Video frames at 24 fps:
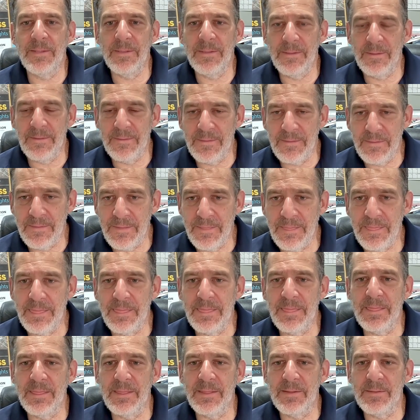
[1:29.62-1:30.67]

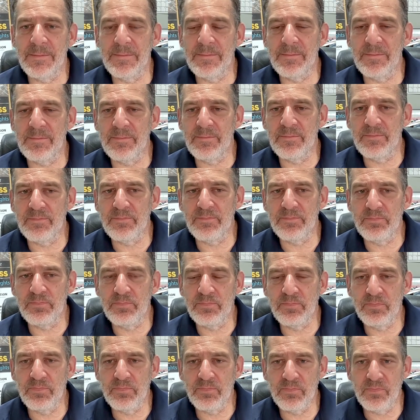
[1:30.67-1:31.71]

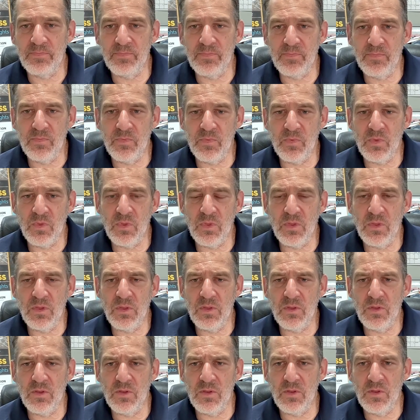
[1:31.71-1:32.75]

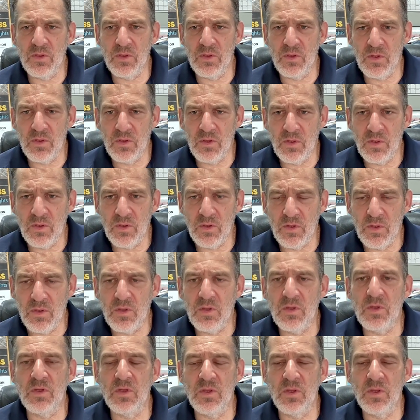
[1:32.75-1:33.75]
The person shown says nothing.